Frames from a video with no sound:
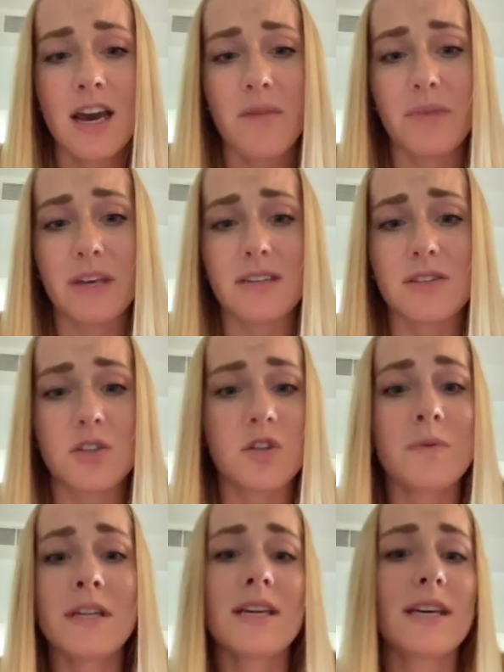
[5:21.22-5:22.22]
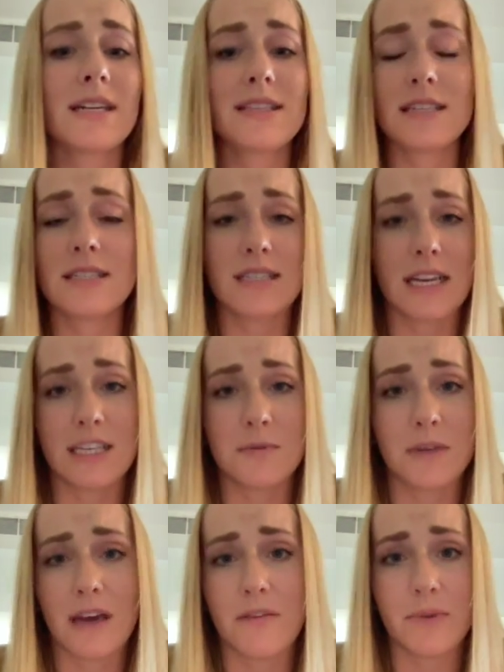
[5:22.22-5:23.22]
because too many kids these days
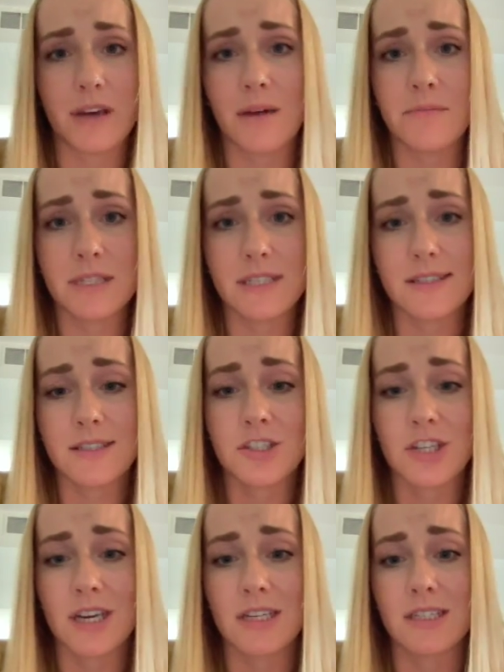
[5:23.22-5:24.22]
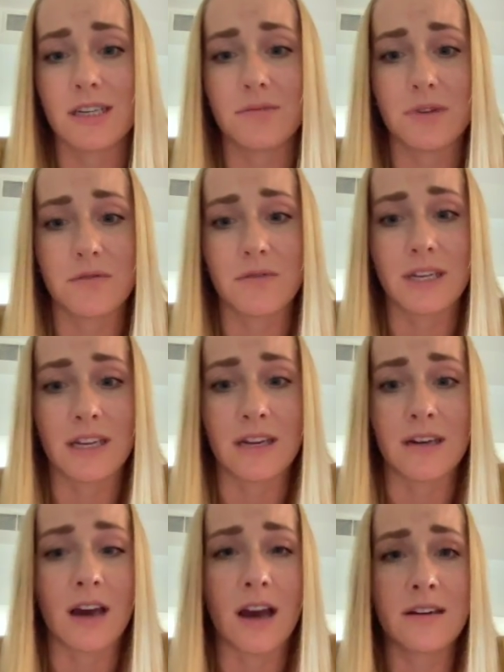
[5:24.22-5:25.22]
have become disenchanted with
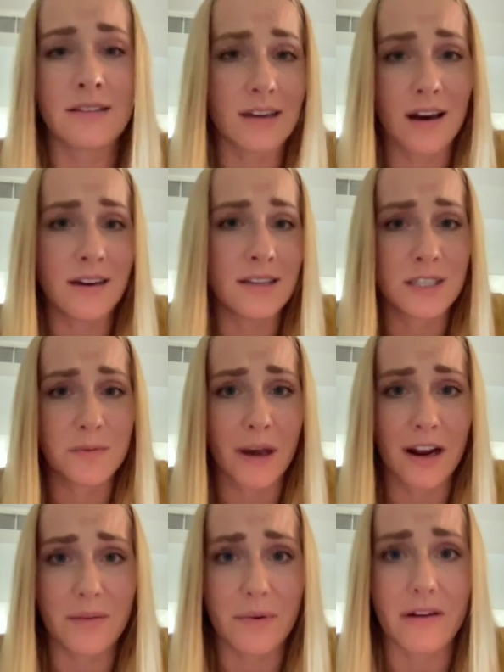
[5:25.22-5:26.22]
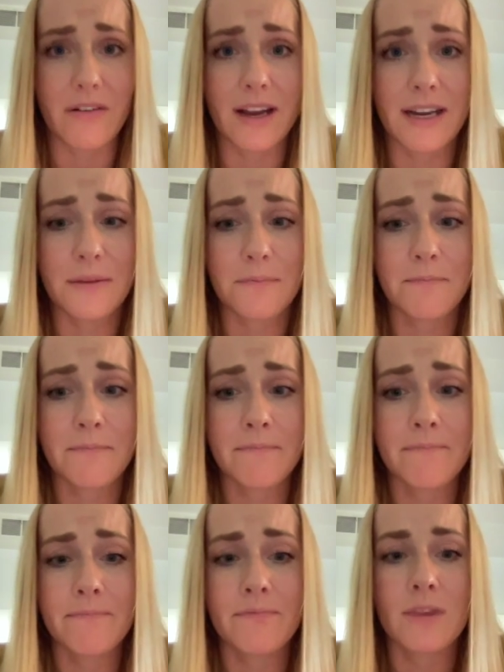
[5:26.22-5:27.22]
reading and uninspired by writing.
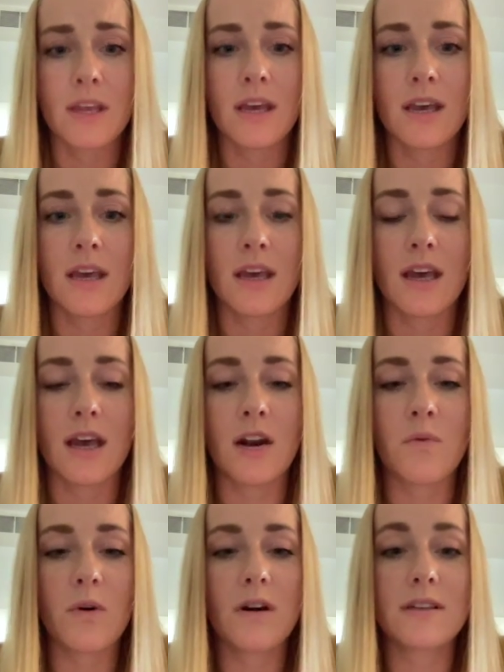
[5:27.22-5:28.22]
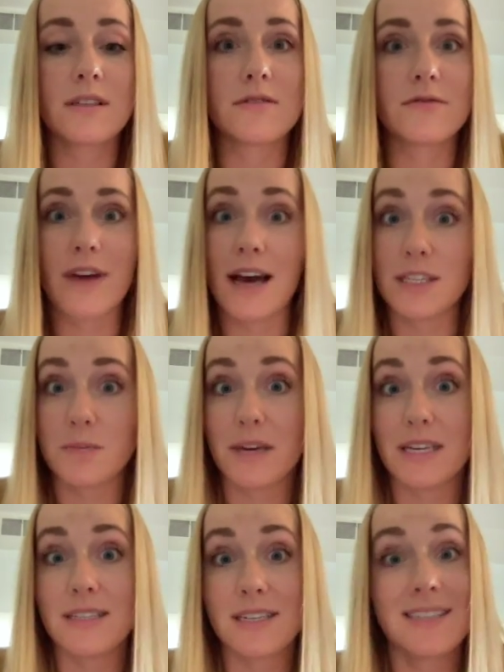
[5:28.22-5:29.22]
In a world as
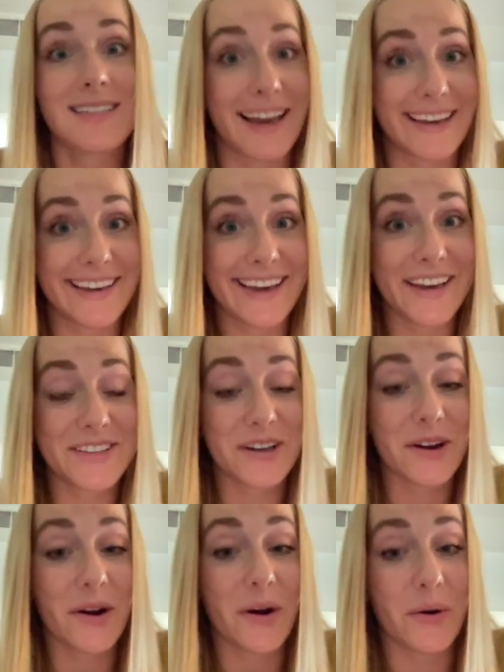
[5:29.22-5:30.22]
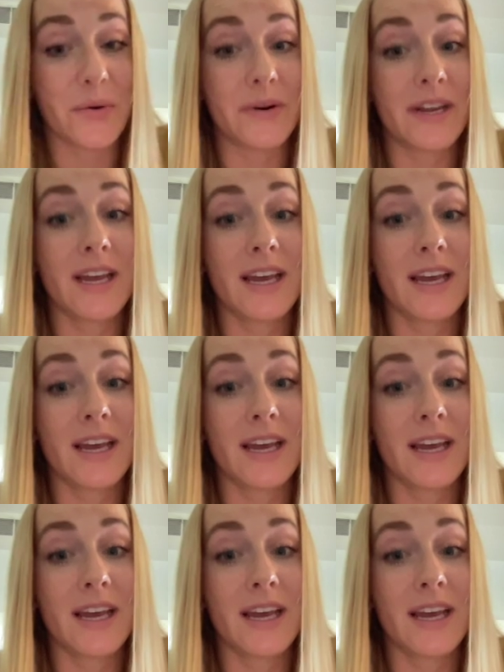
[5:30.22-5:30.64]
fast-paced and techy as our own,